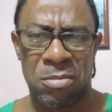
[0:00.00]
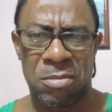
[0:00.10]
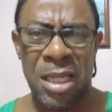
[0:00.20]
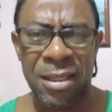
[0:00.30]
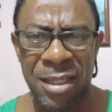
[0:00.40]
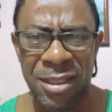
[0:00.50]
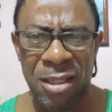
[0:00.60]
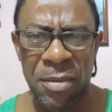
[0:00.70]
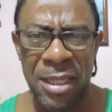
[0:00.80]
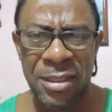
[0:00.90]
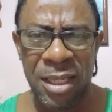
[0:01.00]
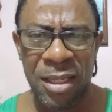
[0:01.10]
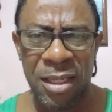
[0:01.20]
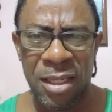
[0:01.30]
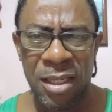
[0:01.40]
You understand what I say?
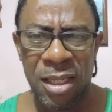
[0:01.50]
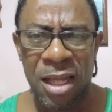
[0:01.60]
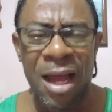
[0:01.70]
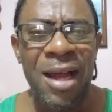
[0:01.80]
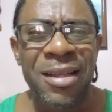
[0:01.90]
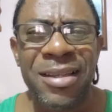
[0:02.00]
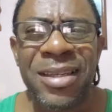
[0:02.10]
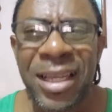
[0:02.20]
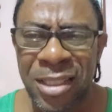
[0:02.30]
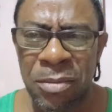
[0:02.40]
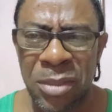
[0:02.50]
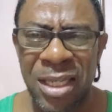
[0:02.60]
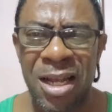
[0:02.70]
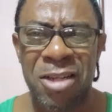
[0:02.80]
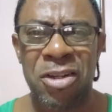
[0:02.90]
And get him
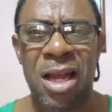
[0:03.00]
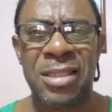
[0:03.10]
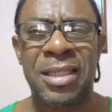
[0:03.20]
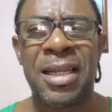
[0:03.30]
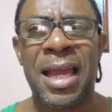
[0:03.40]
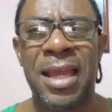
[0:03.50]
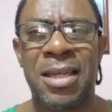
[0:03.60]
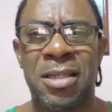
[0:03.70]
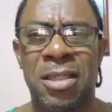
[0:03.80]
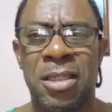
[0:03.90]
thing across the line.